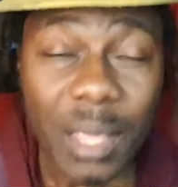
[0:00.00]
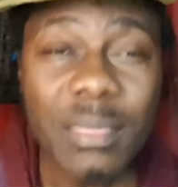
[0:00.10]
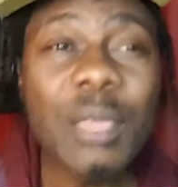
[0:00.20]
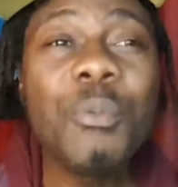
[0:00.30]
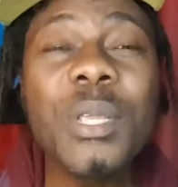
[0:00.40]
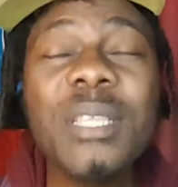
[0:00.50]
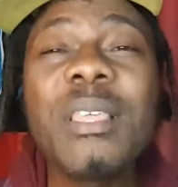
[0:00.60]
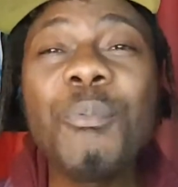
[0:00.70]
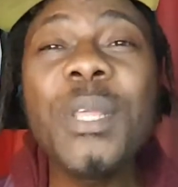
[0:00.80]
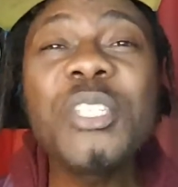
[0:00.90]
The
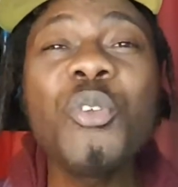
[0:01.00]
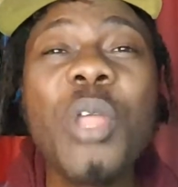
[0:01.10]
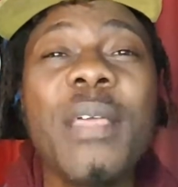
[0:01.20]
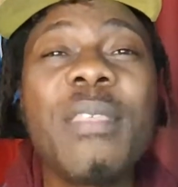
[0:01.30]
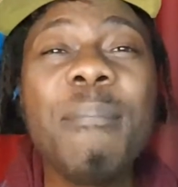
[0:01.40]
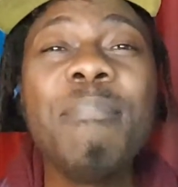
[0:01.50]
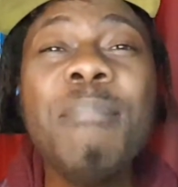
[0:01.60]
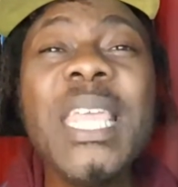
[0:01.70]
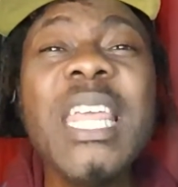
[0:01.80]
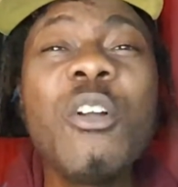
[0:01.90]

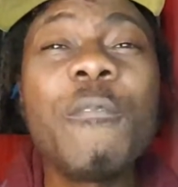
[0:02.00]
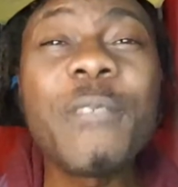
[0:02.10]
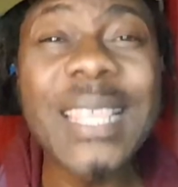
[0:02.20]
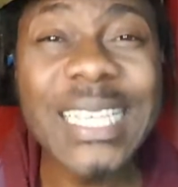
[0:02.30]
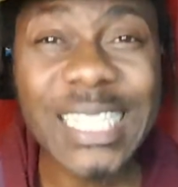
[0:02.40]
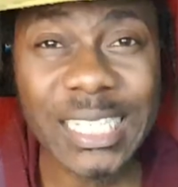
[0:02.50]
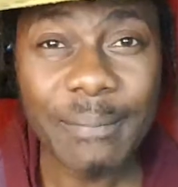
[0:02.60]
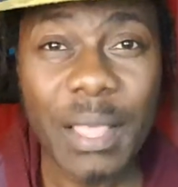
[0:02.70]
meaning of this,